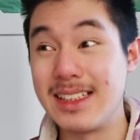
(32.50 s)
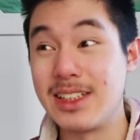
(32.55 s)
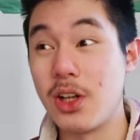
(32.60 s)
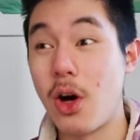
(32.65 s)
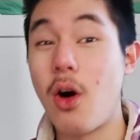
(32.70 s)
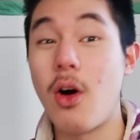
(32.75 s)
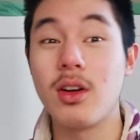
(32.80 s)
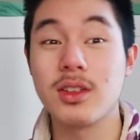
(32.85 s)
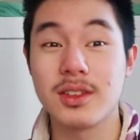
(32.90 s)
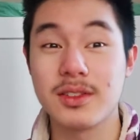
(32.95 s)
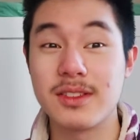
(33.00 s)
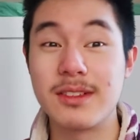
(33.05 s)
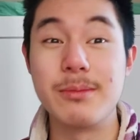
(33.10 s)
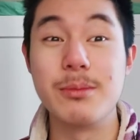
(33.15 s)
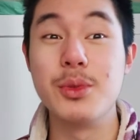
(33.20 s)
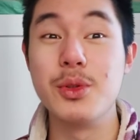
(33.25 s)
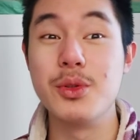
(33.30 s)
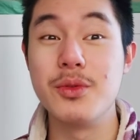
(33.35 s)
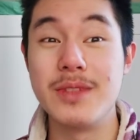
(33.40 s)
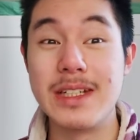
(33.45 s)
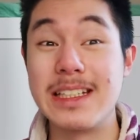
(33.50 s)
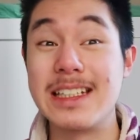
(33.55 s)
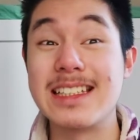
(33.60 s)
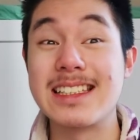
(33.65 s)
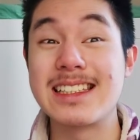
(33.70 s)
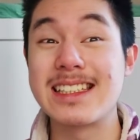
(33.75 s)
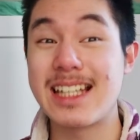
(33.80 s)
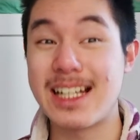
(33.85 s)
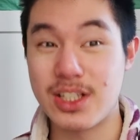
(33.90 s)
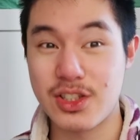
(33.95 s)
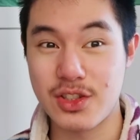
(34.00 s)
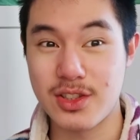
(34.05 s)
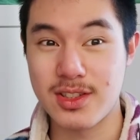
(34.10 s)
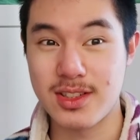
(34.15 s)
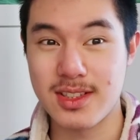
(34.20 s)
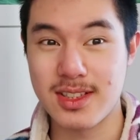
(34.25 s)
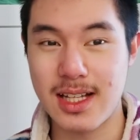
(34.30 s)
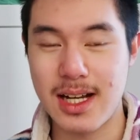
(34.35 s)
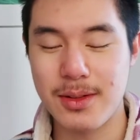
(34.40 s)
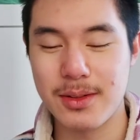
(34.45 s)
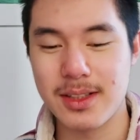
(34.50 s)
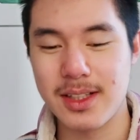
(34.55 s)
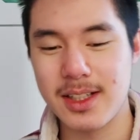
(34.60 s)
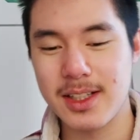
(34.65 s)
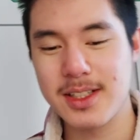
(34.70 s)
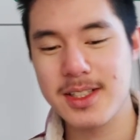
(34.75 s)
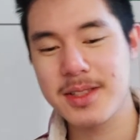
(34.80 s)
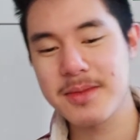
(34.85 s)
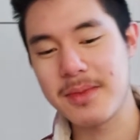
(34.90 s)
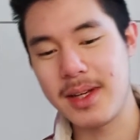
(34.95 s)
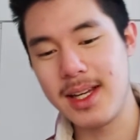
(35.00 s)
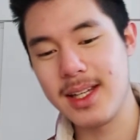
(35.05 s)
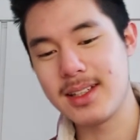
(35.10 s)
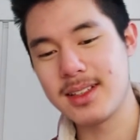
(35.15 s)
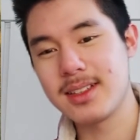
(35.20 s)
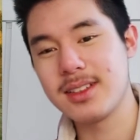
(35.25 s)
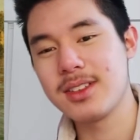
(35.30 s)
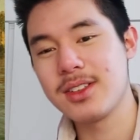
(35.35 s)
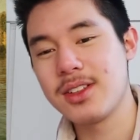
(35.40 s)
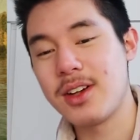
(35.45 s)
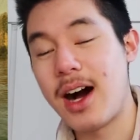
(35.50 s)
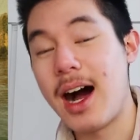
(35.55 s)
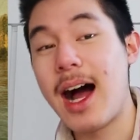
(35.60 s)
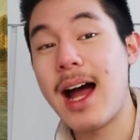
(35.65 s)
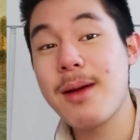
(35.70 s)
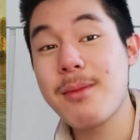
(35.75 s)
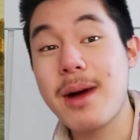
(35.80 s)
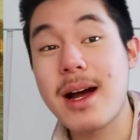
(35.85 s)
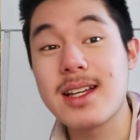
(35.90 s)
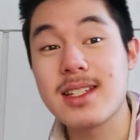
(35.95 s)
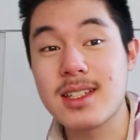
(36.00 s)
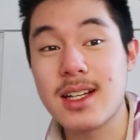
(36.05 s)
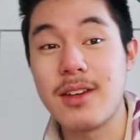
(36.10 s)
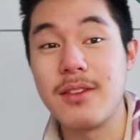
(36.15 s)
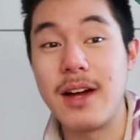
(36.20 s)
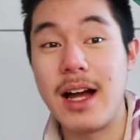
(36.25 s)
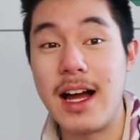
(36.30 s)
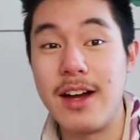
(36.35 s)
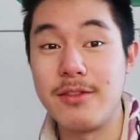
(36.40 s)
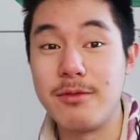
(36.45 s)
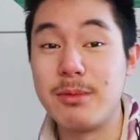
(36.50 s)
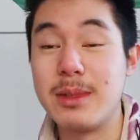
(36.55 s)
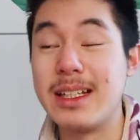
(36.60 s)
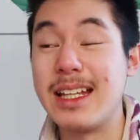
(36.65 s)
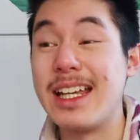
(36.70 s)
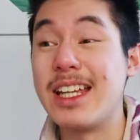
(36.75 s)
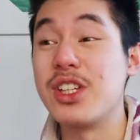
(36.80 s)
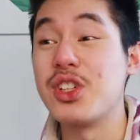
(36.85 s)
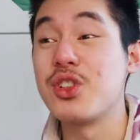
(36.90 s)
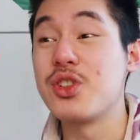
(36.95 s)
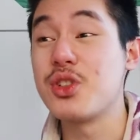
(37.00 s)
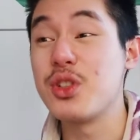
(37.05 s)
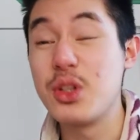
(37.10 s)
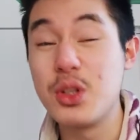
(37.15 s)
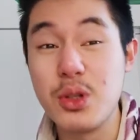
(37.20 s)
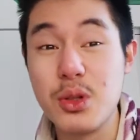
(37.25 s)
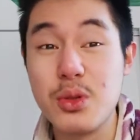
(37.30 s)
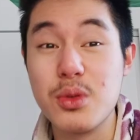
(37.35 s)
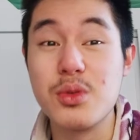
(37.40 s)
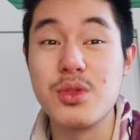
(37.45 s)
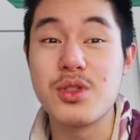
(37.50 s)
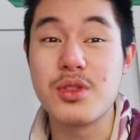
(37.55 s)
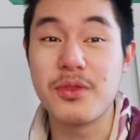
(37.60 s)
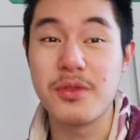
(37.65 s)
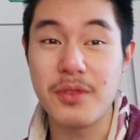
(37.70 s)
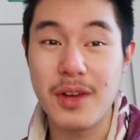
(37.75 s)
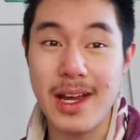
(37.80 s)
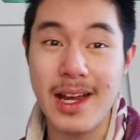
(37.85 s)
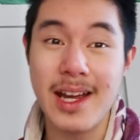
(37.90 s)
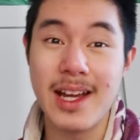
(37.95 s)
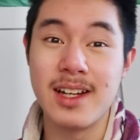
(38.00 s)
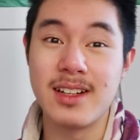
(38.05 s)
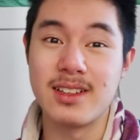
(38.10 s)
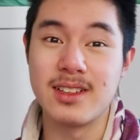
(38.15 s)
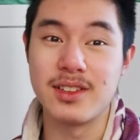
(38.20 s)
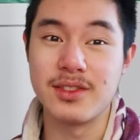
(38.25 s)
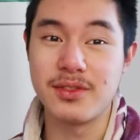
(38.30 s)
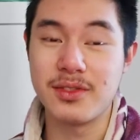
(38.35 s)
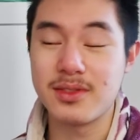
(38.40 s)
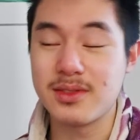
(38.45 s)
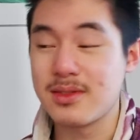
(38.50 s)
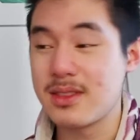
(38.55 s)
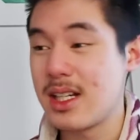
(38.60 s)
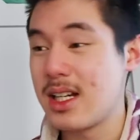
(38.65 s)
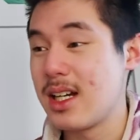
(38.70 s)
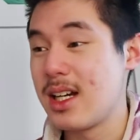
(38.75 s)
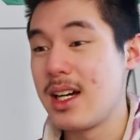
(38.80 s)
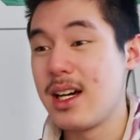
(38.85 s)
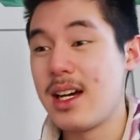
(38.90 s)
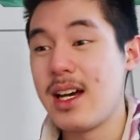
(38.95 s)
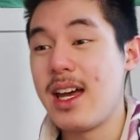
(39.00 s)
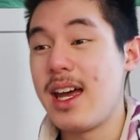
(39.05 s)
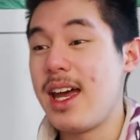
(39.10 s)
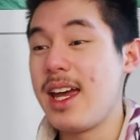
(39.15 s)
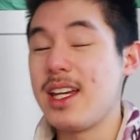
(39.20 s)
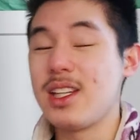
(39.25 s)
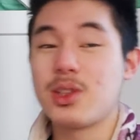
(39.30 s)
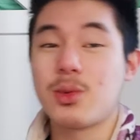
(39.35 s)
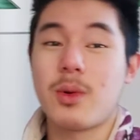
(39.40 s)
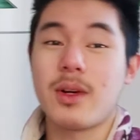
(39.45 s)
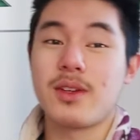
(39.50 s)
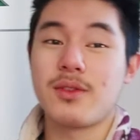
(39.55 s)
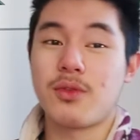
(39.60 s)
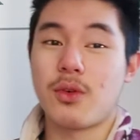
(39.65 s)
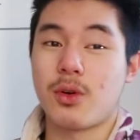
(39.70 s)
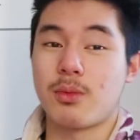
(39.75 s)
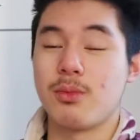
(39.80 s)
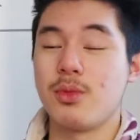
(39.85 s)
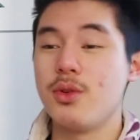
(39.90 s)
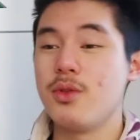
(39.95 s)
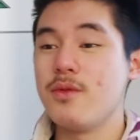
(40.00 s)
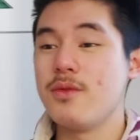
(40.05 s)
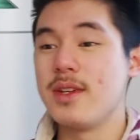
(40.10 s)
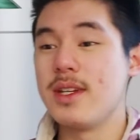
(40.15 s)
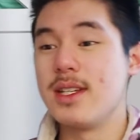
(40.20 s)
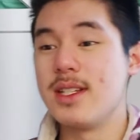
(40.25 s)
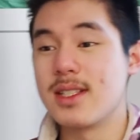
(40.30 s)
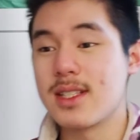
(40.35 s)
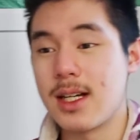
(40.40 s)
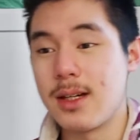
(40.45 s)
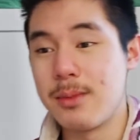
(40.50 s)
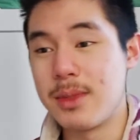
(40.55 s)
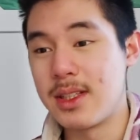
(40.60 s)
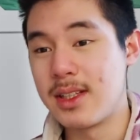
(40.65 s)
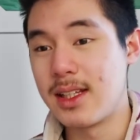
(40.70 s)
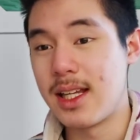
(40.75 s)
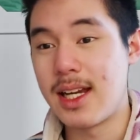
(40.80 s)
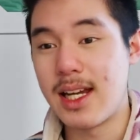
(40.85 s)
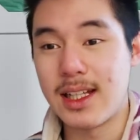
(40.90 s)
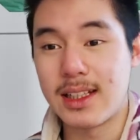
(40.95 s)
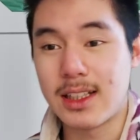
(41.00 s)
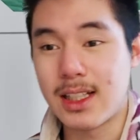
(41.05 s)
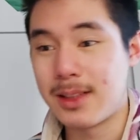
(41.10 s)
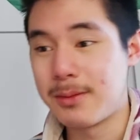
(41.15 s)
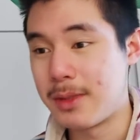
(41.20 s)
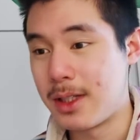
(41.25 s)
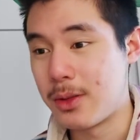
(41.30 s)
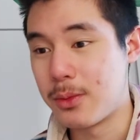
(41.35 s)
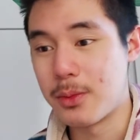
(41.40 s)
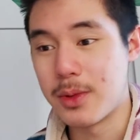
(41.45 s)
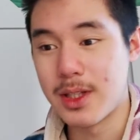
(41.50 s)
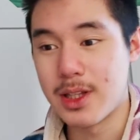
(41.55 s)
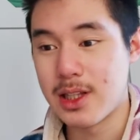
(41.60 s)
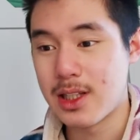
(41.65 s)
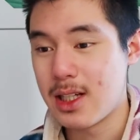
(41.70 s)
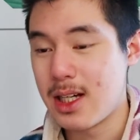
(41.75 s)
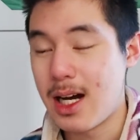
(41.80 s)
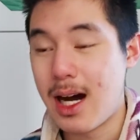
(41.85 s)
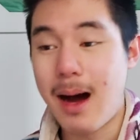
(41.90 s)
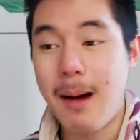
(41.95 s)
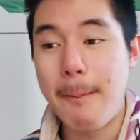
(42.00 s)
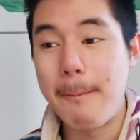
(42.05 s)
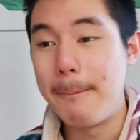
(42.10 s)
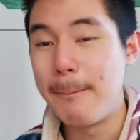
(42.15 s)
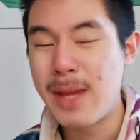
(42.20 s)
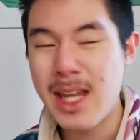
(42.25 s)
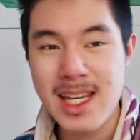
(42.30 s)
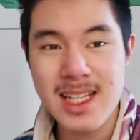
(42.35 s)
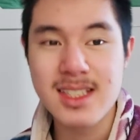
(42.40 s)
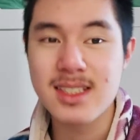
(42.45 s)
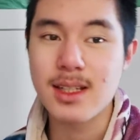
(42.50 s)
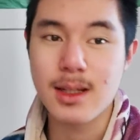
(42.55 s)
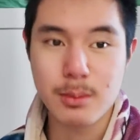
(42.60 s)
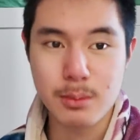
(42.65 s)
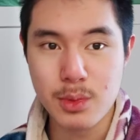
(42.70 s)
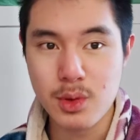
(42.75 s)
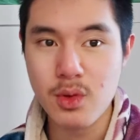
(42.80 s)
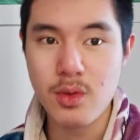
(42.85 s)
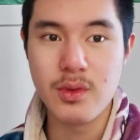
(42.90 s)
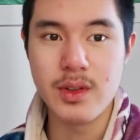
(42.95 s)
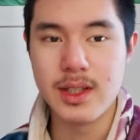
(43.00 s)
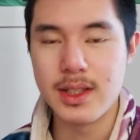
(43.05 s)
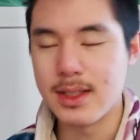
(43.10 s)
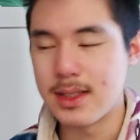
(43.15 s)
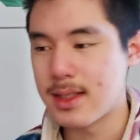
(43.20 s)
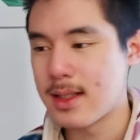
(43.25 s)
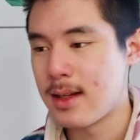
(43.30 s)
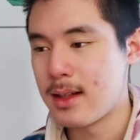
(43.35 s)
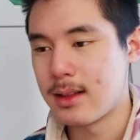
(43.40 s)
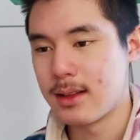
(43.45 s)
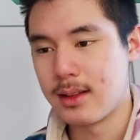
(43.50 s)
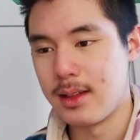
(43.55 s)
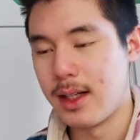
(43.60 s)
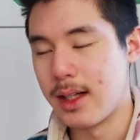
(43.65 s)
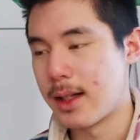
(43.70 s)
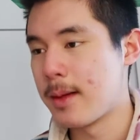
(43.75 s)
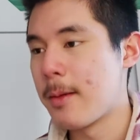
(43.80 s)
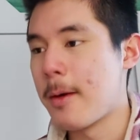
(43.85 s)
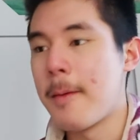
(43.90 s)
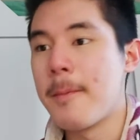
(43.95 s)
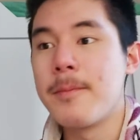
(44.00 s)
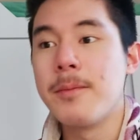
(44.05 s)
in all of the movie discussions nowadays. And I myself have been a huge fan of A24 movies. I mean, they had come out with amazing movies like